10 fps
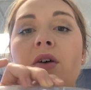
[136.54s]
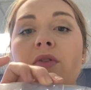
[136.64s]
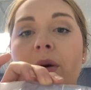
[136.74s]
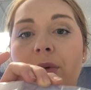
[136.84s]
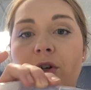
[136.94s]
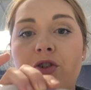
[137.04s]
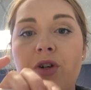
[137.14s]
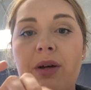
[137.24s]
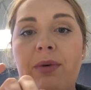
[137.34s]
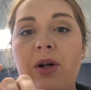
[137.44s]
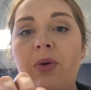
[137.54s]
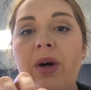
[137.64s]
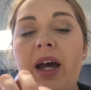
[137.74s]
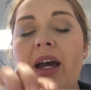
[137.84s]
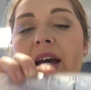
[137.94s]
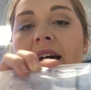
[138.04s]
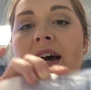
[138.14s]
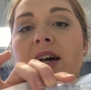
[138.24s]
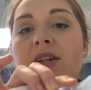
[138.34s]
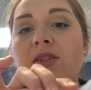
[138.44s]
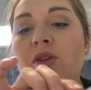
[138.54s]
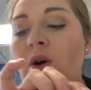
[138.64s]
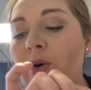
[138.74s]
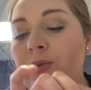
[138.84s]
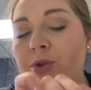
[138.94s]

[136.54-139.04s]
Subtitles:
from your treatment, okay? So